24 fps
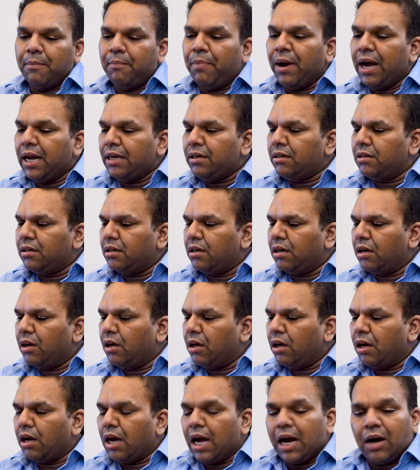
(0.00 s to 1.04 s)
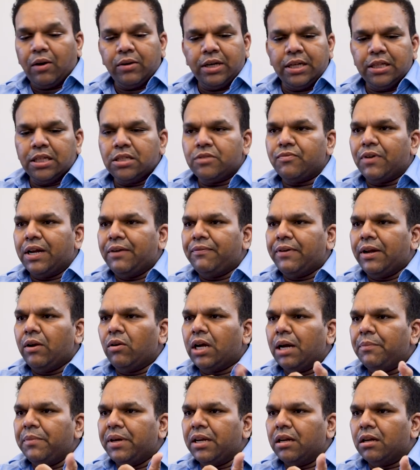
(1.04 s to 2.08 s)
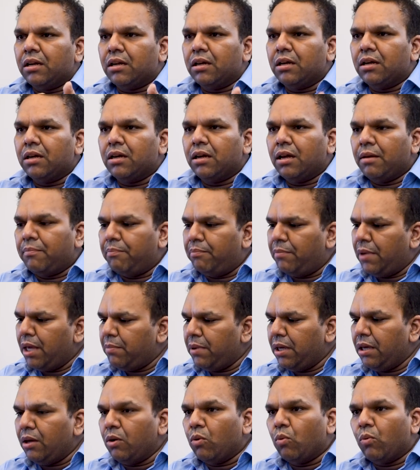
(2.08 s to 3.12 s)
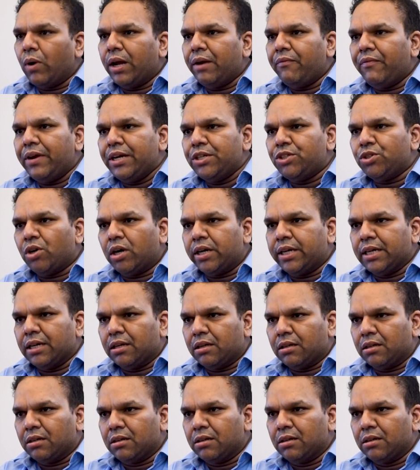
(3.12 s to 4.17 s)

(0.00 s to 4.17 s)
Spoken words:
But how did this one fellow come in? Maybe one went short here.